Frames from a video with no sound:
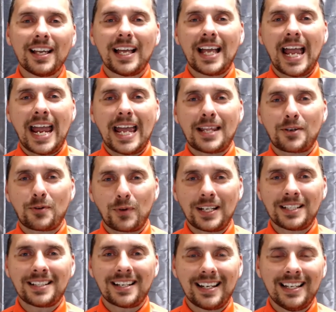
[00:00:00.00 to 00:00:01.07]
And the
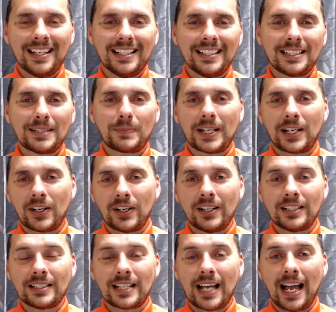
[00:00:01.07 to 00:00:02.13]
reason is because
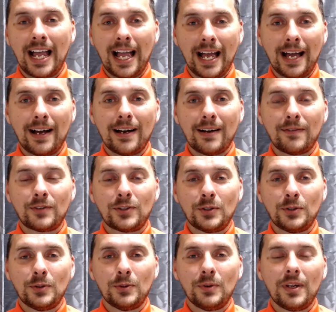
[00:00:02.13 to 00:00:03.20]
I have to
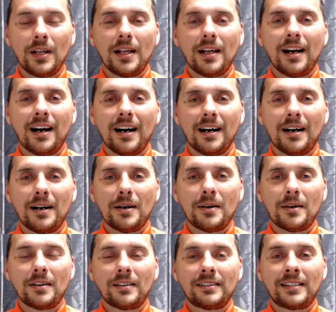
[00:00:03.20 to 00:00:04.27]

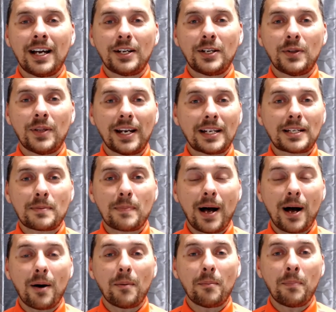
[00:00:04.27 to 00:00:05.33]
tell you that it's about
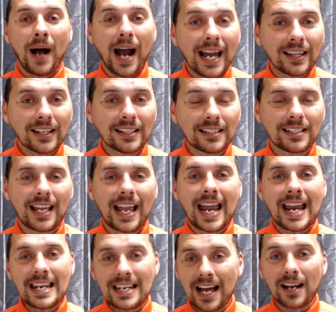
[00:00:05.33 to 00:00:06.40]
Pilate and
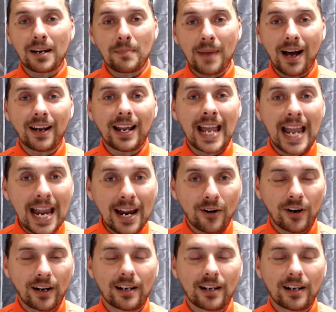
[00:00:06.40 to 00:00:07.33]
not about Herod.